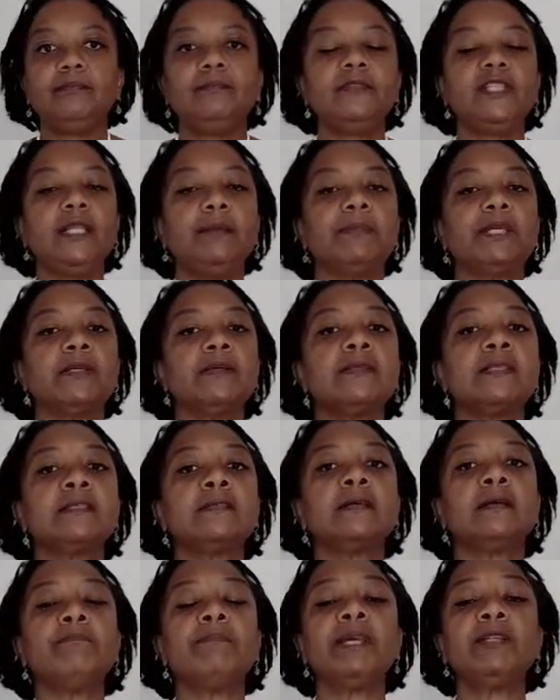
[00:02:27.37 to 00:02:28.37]
because, as
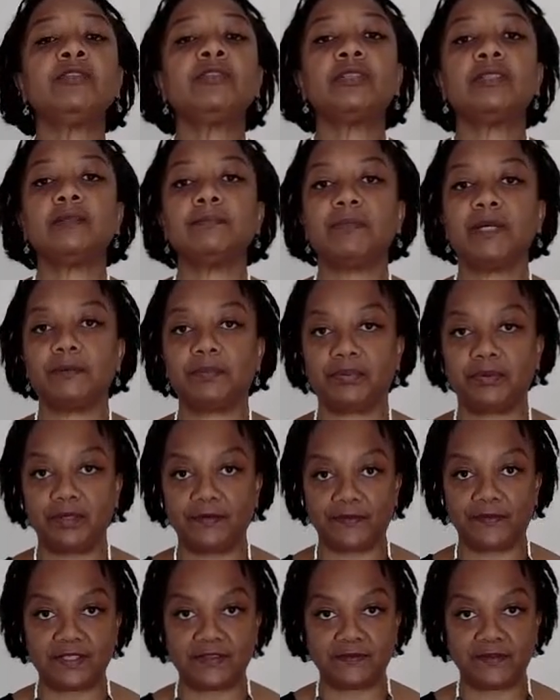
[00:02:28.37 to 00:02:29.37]
I mentioned in my
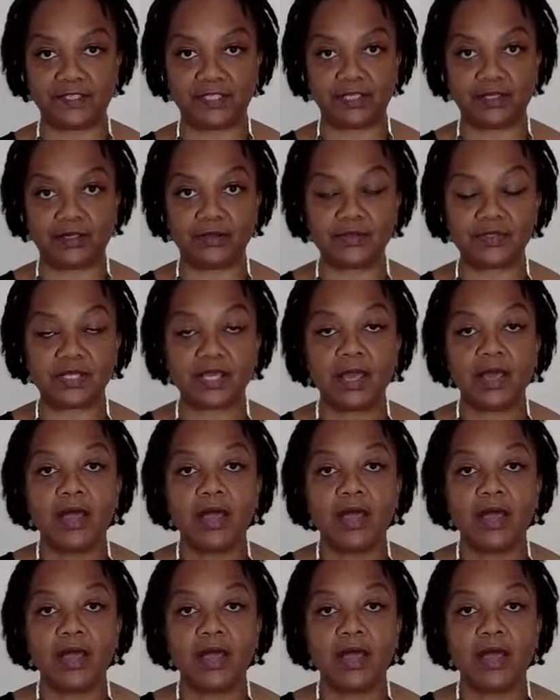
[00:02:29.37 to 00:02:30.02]
previous videos,